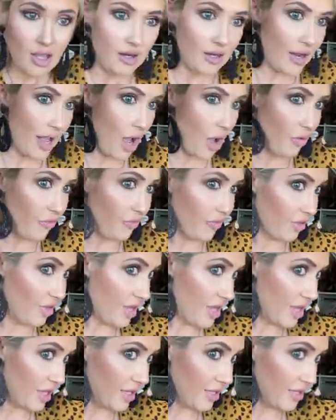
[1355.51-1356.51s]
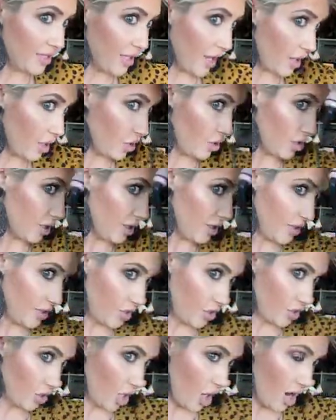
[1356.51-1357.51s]
Now for this, I usually
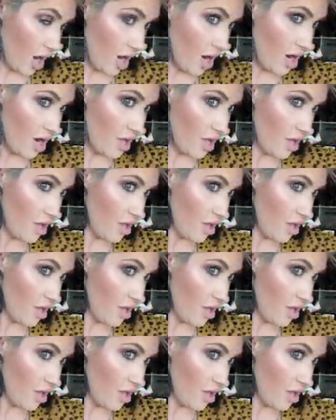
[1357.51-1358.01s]
start